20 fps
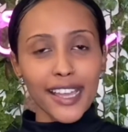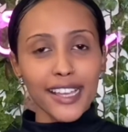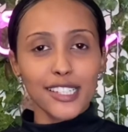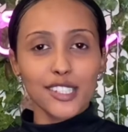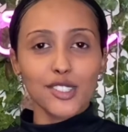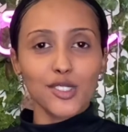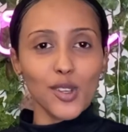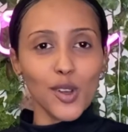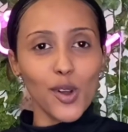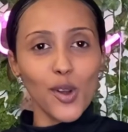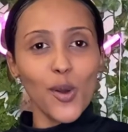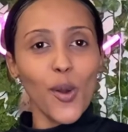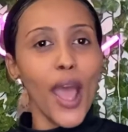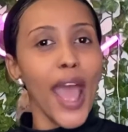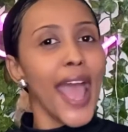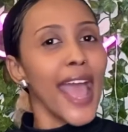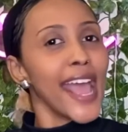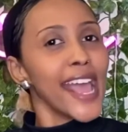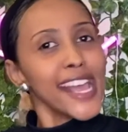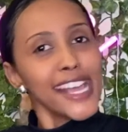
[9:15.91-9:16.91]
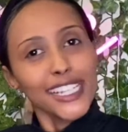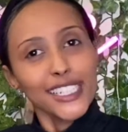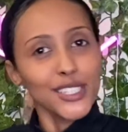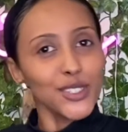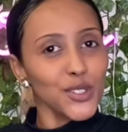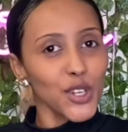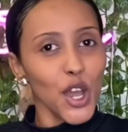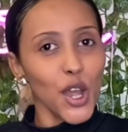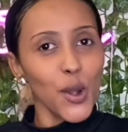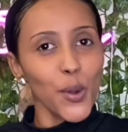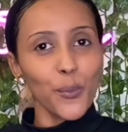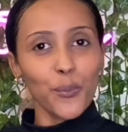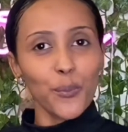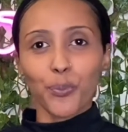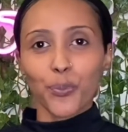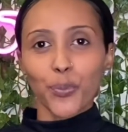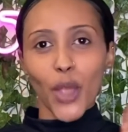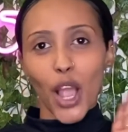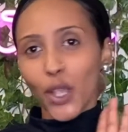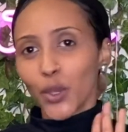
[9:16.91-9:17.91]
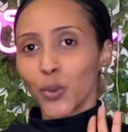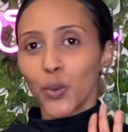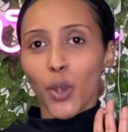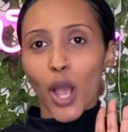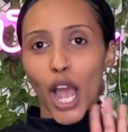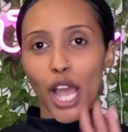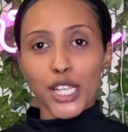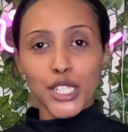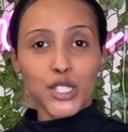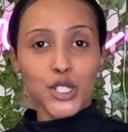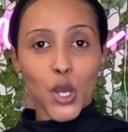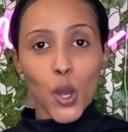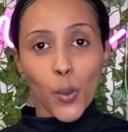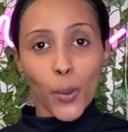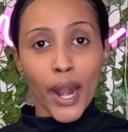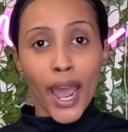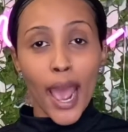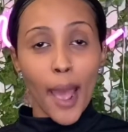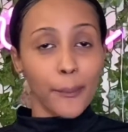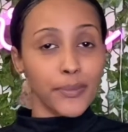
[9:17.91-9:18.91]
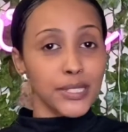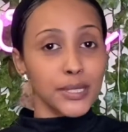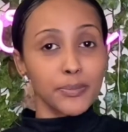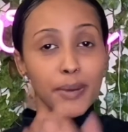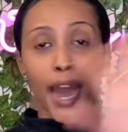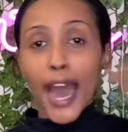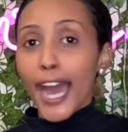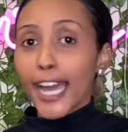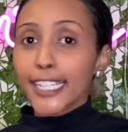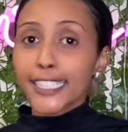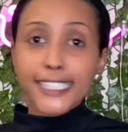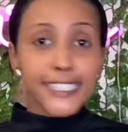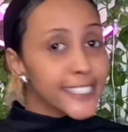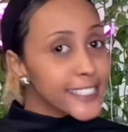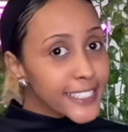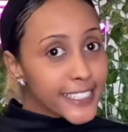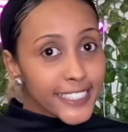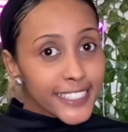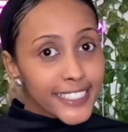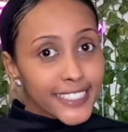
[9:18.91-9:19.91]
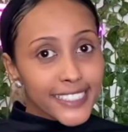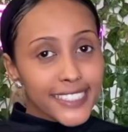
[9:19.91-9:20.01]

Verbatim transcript: So, you know, you guys know what happens behind the scenes.